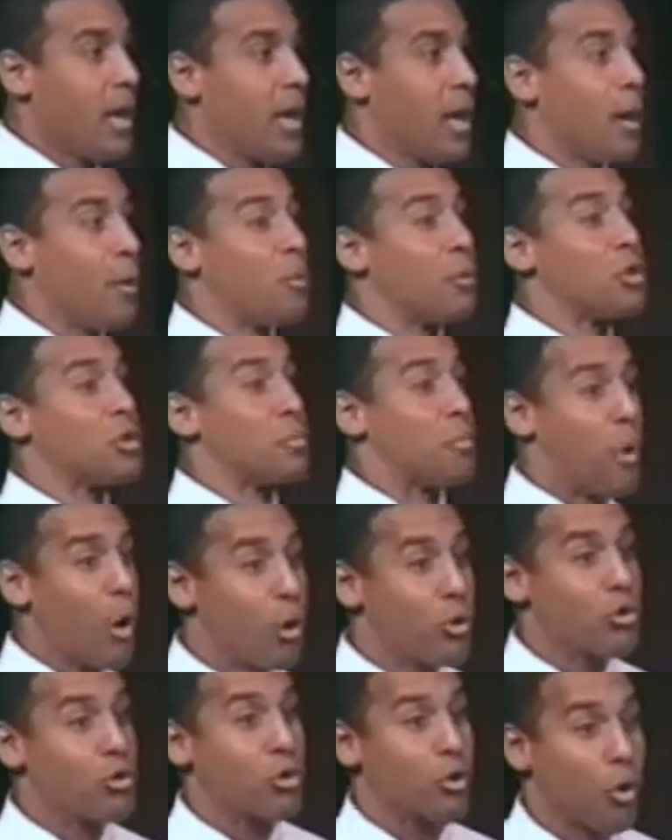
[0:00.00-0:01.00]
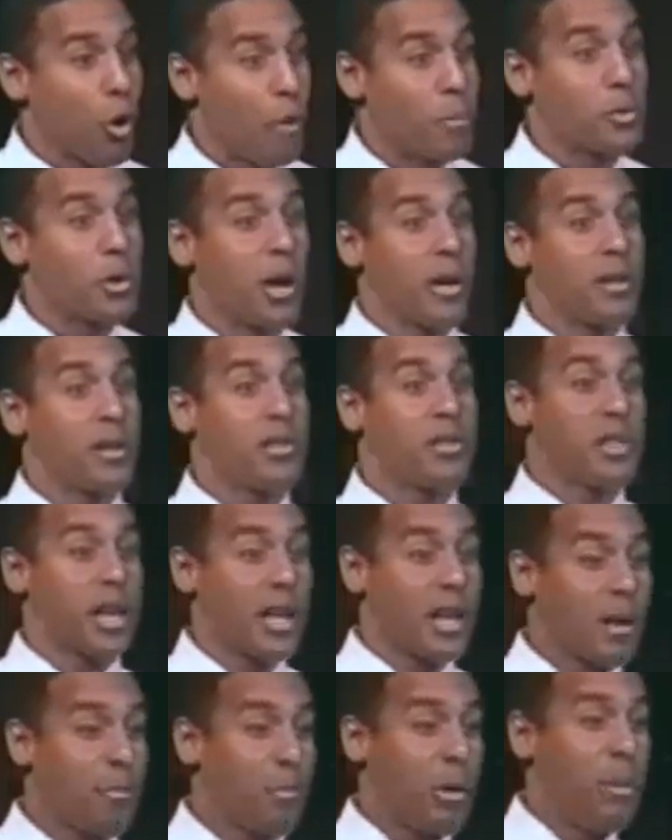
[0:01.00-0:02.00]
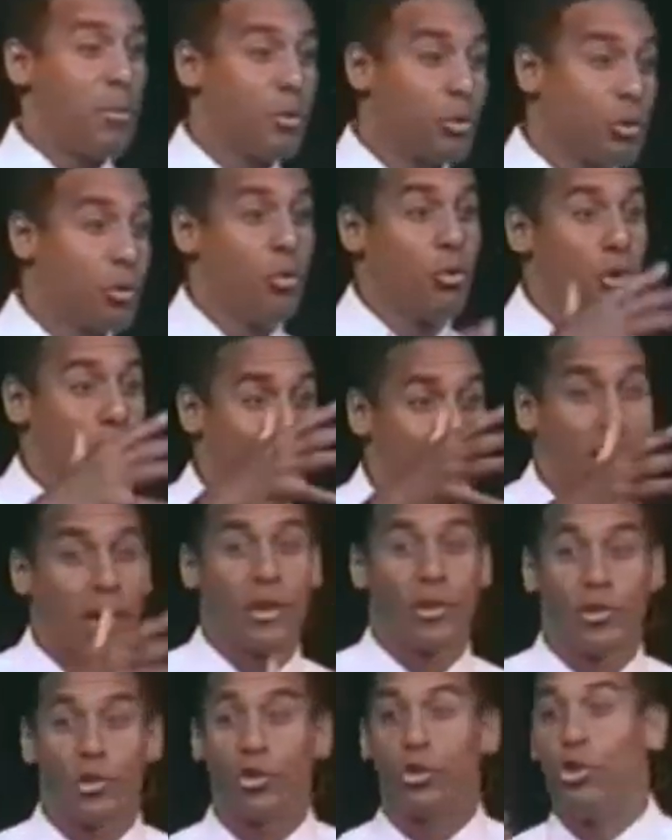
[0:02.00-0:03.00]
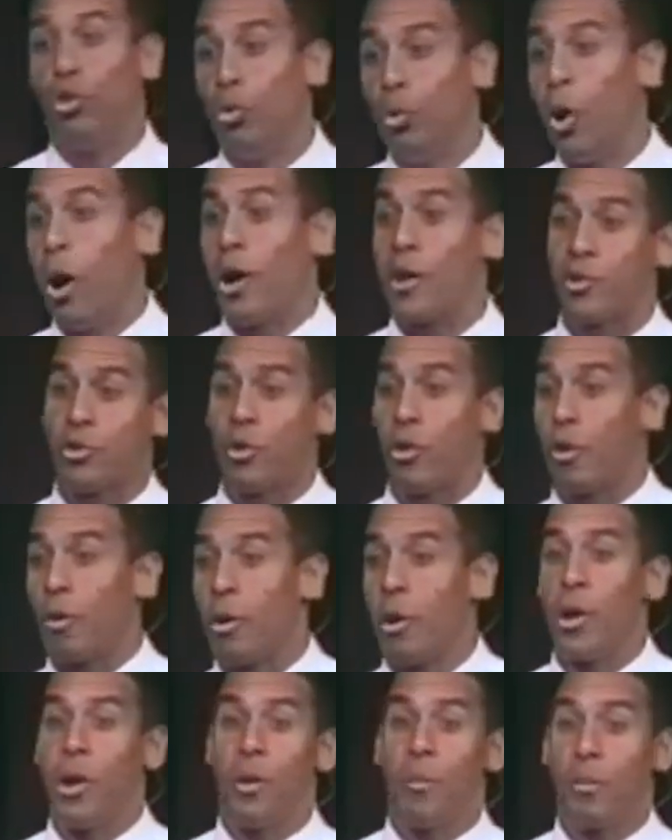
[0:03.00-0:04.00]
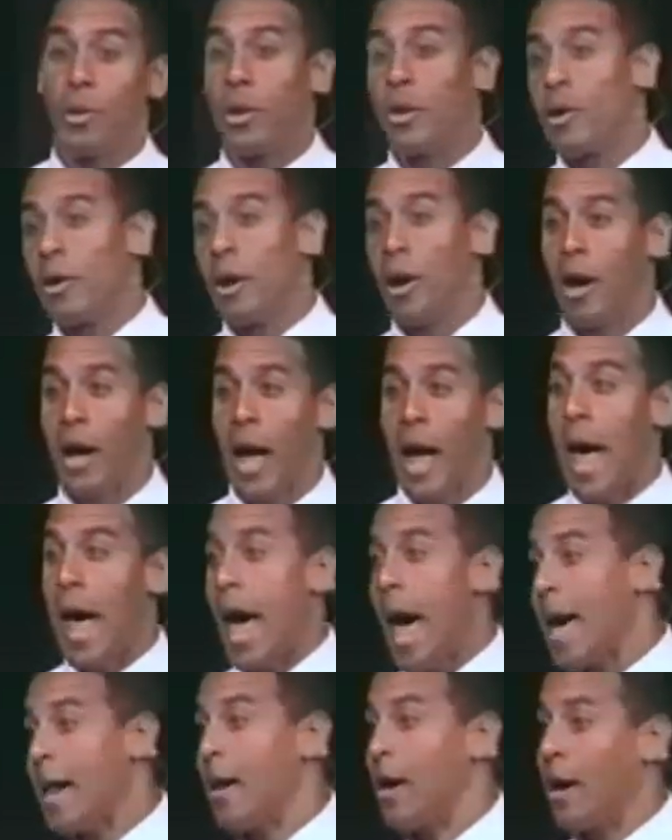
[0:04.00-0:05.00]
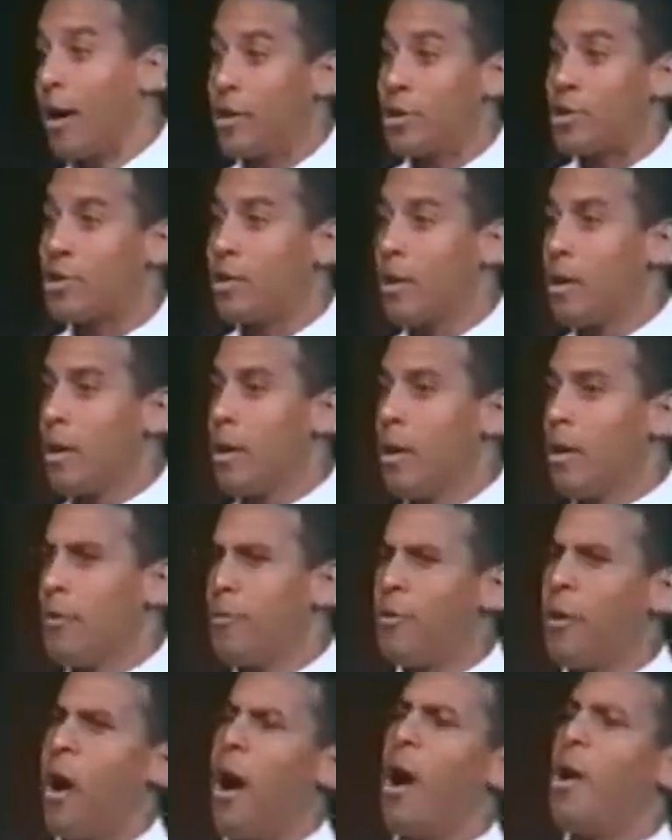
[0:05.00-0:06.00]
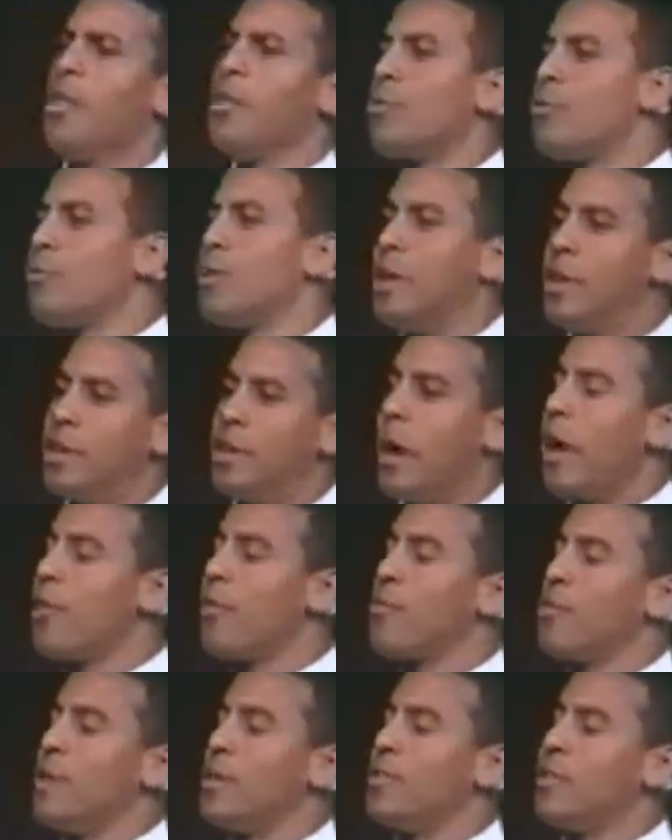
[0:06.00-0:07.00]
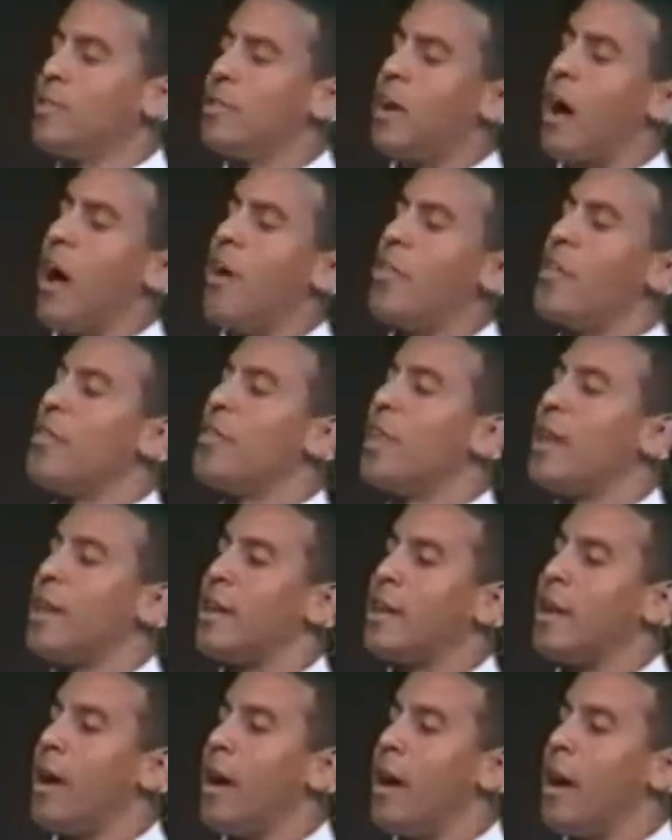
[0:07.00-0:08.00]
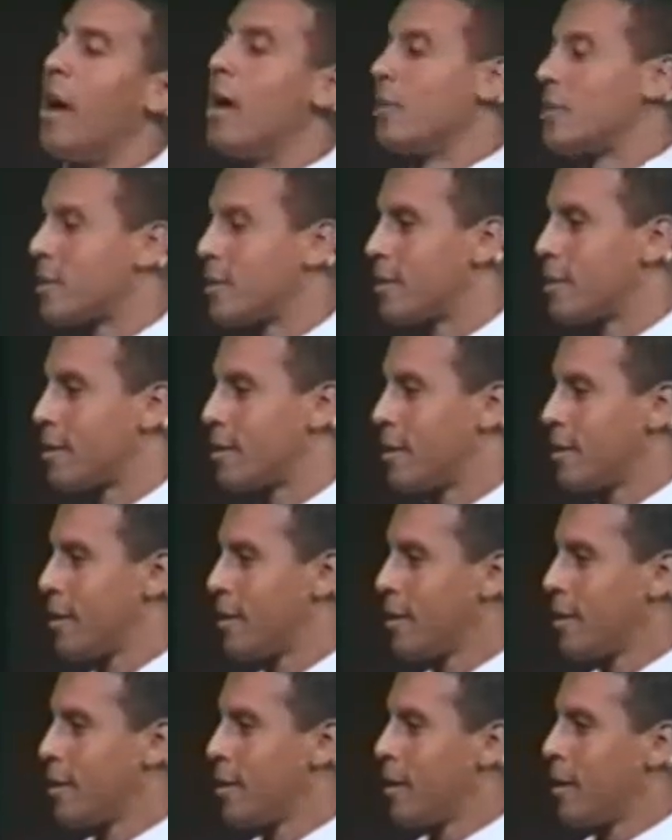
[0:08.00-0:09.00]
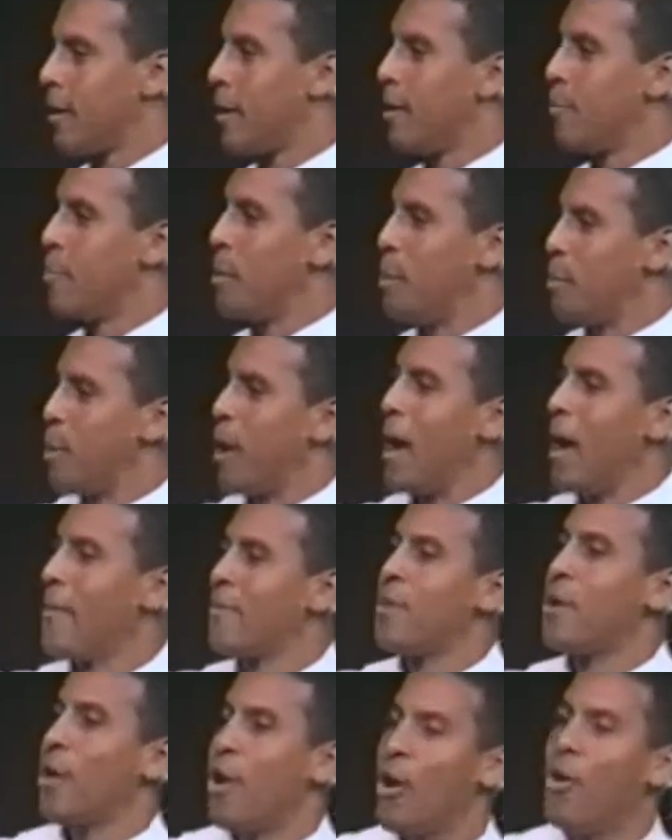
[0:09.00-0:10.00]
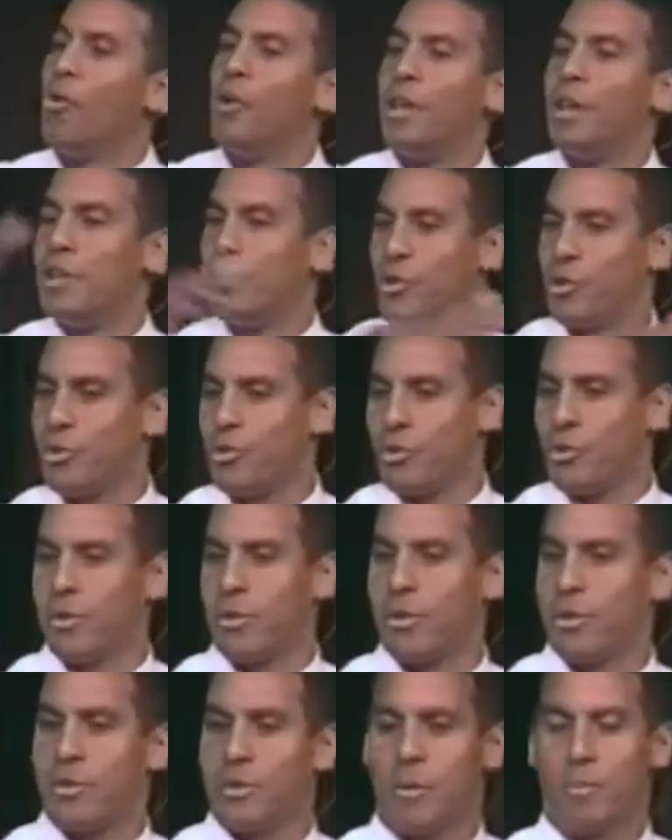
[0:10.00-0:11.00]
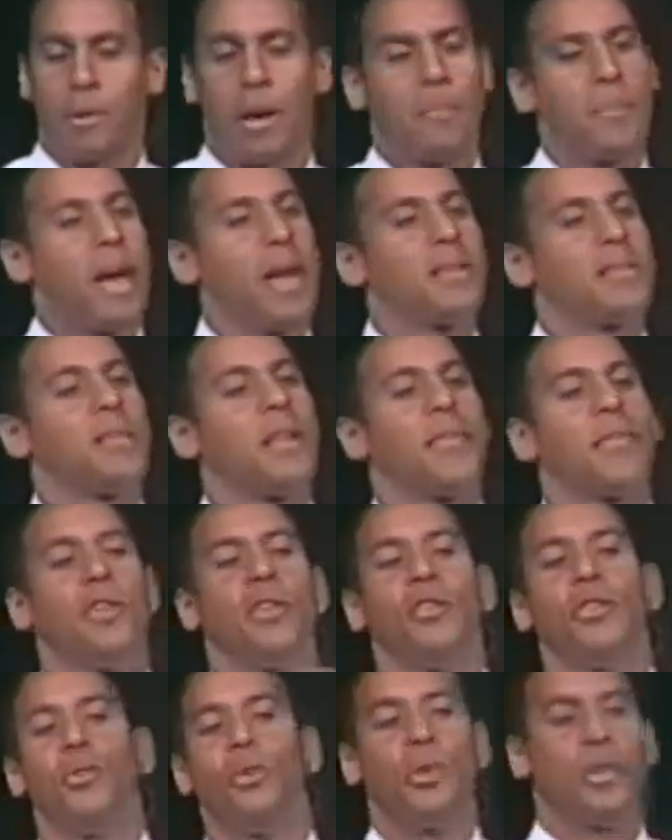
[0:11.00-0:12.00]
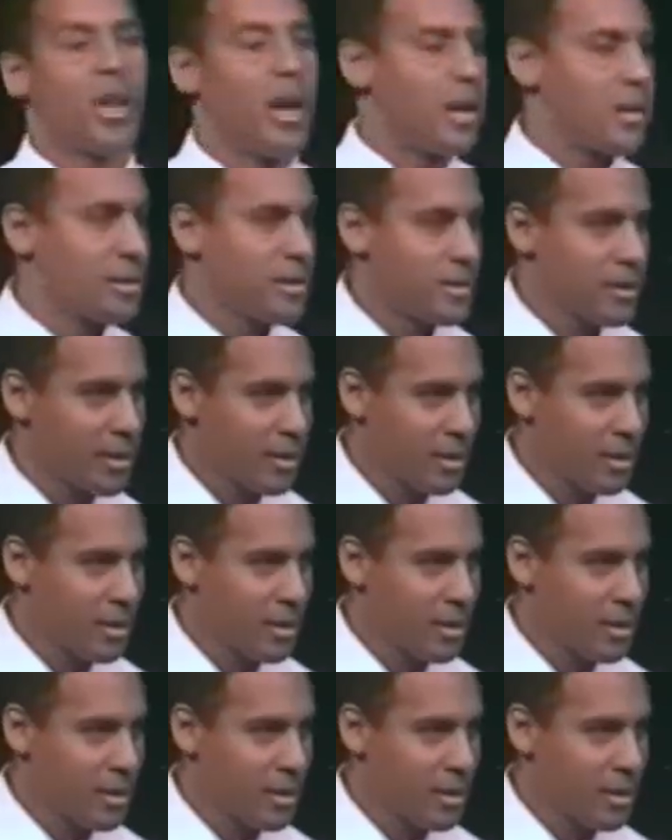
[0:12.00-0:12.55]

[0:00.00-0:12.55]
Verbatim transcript: And we're supposed to grow up to understand that people do things to us or at us for other reasons other than us. People have their own issues. Sometimes it has nothing to do with us.